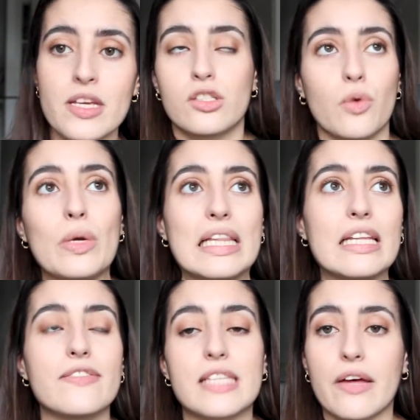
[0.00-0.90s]
So we
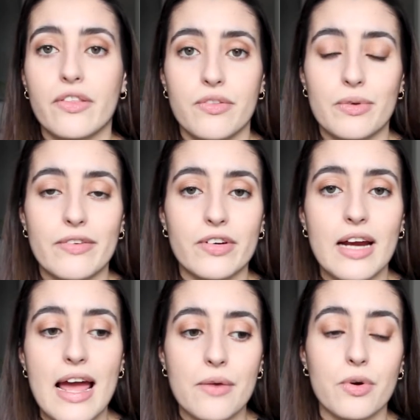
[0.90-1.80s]
live south of the river
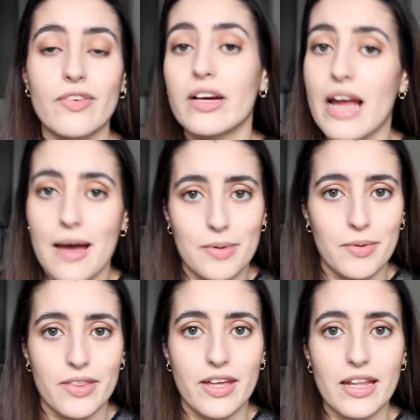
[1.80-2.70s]
and we're very happy
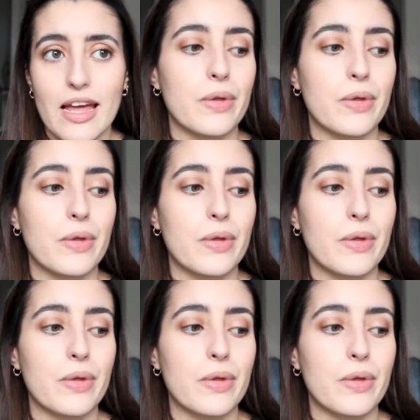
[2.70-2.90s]
with it.